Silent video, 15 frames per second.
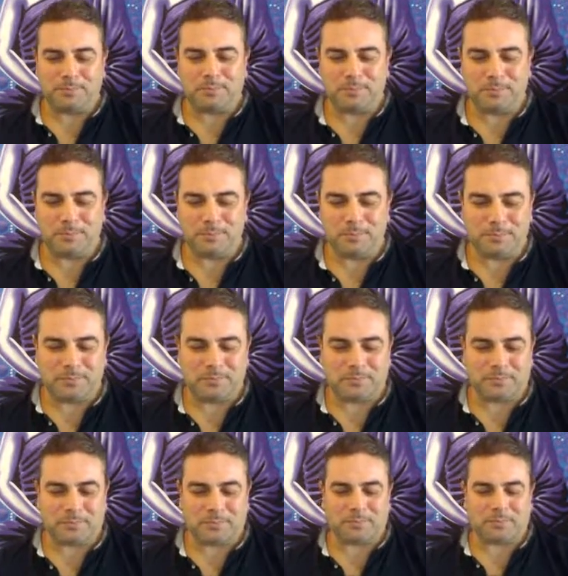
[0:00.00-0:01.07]

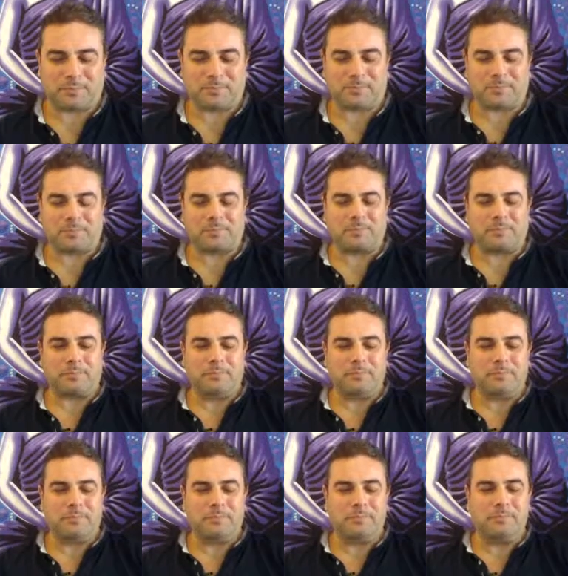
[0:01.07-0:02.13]

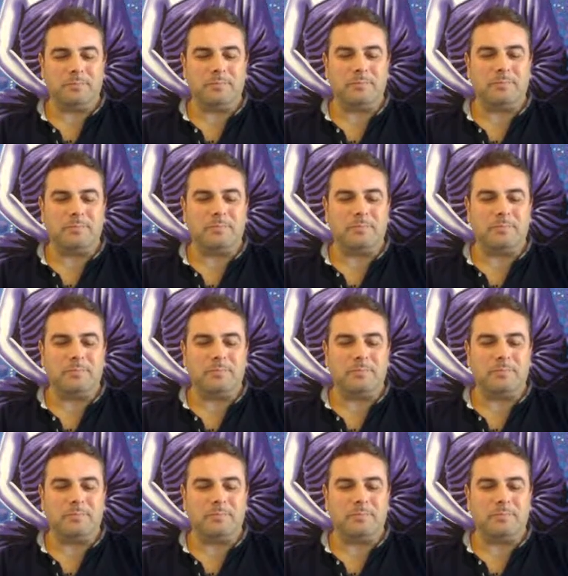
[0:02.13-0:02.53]
[no speech]